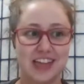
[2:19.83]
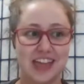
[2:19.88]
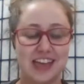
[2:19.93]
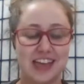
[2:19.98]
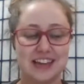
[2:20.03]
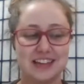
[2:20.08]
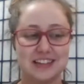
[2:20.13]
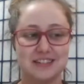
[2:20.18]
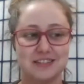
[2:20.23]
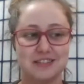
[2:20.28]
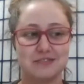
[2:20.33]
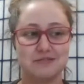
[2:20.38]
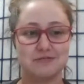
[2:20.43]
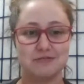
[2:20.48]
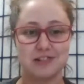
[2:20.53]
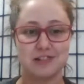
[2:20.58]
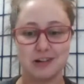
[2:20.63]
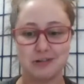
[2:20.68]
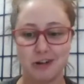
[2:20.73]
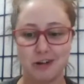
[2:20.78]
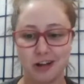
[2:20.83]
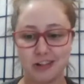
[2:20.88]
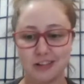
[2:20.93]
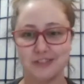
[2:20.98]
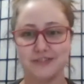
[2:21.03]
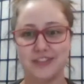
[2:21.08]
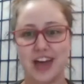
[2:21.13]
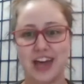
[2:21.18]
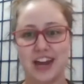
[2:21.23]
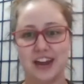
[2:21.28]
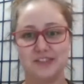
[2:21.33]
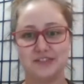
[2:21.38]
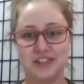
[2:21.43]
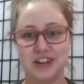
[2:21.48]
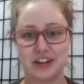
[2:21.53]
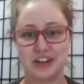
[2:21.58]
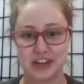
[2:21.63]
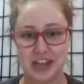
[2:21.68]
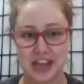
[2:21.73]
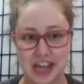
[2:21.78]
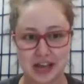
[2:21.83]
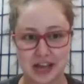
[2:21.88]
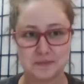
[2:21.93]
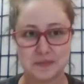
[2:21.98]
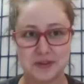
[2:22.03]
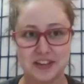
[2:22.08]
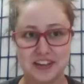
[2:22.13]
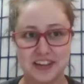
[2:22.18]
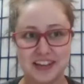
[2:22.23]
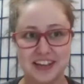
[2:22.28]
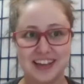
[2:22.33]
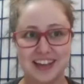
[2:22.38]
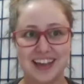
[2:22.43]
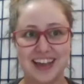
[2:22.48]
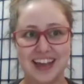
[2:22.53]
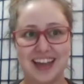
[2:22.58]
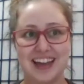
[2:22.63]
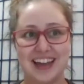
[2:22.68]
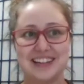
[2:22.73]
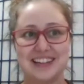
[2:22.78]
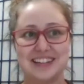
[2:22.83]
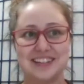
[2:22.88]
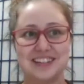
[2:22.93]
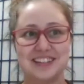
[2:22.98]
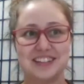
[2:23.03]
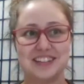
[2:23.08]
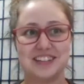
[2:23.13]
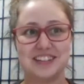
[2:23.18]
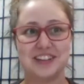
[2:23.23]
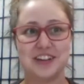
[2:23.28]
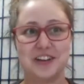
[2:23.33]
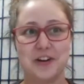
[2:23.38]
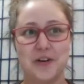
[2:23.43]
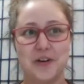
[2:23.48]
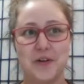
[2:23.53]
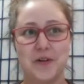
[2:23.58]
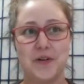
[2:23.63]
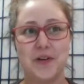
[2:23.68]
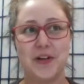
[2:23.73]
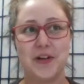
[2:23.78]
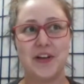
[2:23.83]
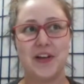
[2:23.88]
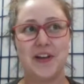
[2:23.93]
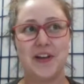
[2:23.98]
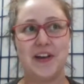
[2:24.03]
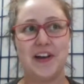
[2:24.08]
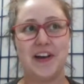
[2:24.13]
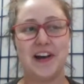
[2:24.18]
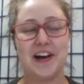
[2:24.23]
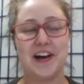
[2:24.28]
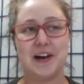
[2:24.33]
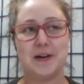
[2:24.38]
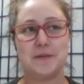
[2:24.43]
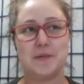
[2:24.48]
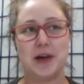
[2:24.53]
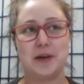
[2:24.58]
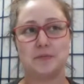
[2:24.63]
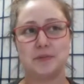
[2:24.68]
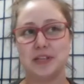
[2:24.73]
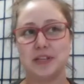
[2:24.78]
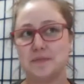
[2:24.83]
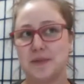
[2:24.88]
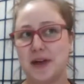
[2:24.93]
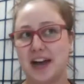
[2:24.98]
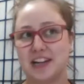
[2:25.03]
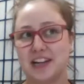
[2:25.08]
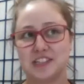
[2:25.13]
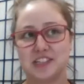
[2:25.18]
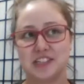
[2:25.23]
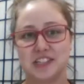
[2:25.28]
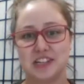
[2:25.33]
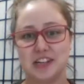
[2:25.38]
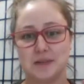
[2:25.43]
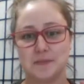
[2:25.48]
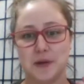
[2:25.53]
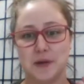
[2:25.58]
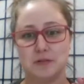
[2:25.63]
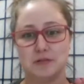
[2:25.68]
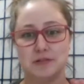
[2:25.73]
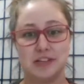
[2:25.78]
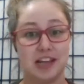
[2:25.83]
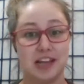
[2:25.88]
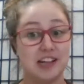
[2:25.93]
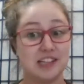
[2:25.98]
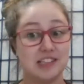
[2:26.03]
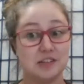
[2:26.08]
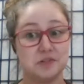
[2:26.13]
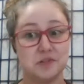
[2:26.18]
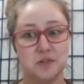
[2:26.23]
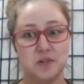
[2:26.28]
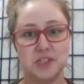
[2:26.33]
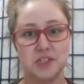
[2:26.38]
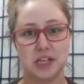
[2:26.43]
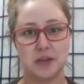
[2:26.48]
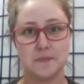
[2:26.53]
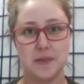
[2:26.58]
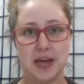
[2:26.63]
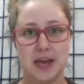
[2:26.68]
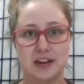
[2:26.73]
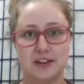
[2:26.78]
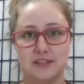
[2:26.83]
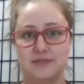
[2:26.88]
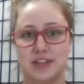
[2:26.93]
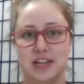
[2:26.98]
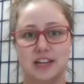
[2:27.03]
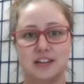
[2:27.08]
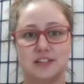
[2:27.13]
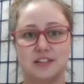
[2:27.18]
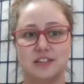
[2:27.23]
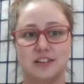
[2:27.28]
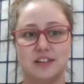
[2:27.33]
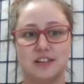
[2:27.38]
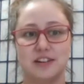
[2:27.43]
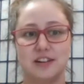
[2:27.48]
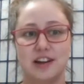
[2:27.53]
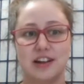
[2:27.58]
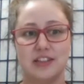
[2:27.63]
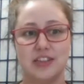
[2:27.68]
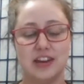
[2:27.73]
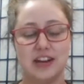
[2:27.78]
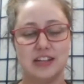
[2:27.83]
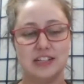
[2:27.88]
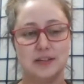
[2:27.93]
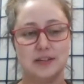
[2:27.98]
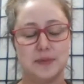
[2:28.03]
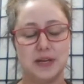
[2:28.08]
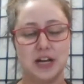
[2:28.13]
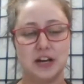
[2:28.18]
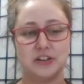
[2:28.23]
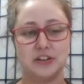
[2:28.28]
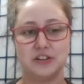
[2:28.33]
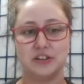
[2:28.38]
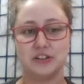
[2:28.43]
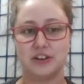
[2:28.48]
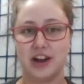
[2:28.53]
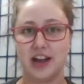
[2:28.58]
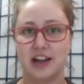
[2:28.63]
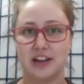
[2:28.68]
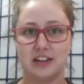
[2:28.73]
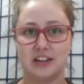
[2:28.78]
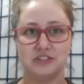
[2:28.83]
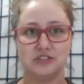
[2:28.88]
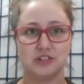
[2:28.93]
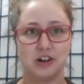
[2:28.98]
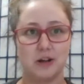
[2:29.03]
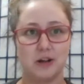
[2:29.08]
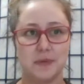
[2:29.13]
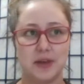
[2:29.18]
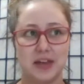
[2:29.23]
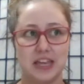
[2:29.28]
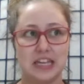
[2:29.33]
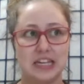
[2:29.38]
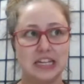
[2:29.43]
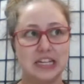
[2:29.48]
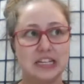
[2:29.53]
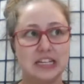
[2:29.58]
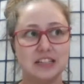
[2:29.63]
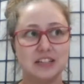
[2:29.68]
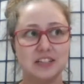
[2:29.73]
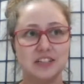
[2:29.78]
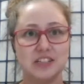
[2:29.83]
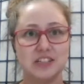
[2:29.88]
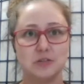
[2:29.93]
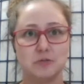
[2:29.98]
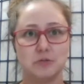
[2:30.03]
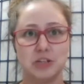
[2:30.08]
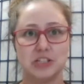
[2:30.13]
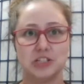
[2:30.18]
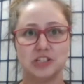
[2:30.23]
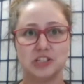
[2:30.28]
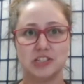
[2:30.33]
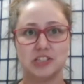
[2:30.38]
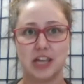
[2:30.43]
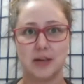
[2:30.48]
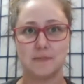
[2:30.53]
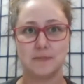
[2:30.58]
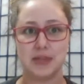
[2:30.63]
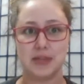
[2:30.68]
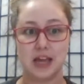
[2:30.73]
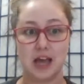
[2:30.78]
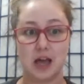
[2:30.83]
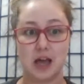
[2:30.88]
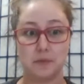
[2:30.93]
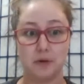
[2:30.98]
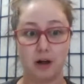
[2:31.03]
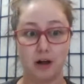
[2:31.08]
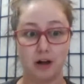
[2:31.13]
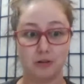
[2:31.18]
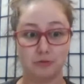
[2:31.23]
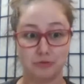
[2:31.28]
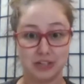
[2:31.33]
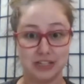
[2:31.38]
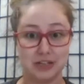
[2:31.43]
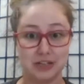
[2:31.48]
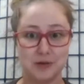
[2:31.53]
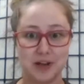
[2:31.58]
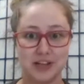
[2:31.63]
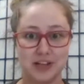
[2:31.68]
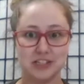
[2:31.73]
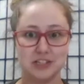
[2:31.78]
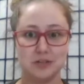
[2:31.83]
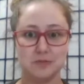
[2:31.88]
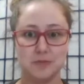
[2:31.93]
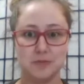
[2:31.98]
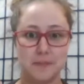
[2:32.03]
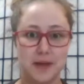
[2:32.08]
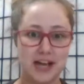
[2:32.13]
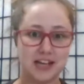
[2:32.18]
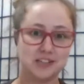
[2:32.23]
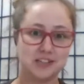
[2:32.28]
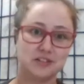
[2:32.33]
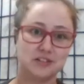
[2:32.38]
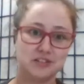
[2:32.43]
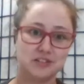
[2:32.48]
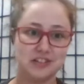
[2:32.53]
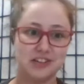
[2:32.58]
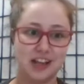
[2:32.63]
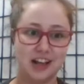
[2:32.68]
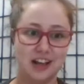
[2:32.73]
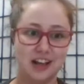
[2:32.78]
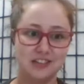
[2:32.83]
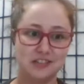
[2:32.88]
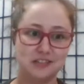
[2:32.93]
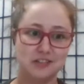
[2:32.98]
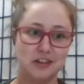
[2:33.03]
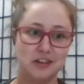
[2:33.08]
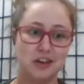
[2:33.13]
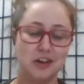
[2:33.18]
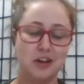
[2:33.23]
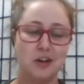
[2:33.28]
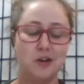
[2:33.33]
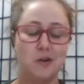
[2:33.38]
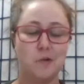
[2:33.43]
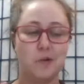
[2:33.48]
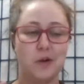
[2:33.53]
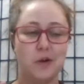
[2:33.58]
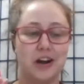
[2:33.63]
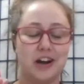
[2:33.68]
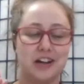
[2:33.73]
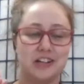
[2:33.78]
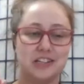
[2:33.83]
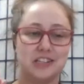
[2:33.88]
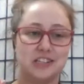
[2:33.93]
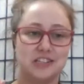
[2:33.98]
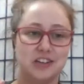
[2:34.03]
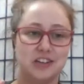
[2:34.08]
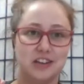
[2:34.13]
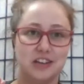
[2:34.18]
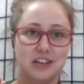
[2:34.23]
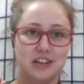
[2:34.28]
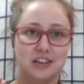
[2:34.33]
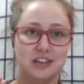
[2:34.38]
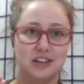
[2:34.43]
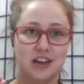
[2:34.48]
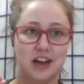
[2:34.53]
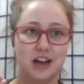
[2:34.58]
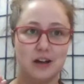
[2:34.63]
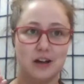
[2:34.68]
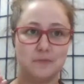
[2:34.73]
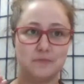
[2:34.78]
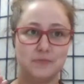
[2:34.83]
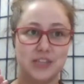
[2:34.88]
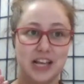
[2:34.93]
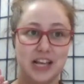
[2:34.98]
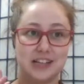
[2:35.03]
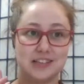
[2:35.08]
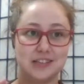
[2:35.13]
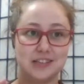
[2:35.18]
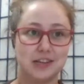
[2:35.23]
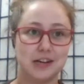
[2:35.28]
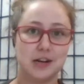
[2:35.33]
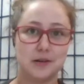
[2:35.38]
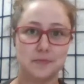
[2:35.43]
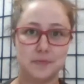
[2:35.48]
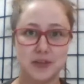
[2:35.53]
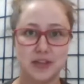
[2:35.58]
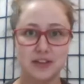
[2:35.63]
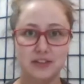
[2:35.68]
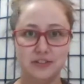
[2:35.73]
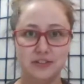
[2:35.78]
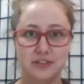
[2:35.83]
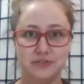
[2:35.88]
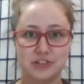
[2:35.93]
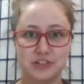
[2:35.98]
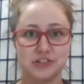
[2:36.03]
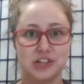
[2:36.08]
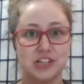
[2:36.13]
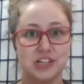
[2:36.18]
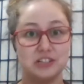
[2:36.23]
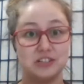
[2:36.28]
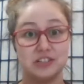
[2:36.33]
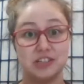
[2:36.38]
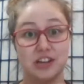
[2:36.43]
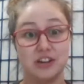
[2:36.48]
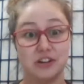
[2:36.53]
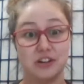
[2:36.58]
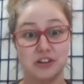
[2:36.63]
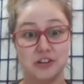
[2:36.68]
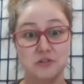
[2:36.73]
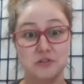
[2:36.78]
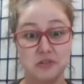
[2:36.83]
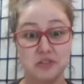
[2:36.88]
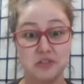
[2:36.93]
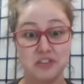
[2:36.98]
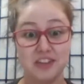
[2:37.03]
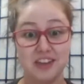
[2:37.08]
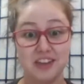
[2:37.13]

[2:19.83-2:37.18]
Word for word: And throughout all of that, I've done camp. And so um, I'm really passionate about dance. I was always a competitive dancer. And then I did my undergrad in drama and English, which set me up really well to do my master's in dance, where I studied um, dance therapy for transgender youth.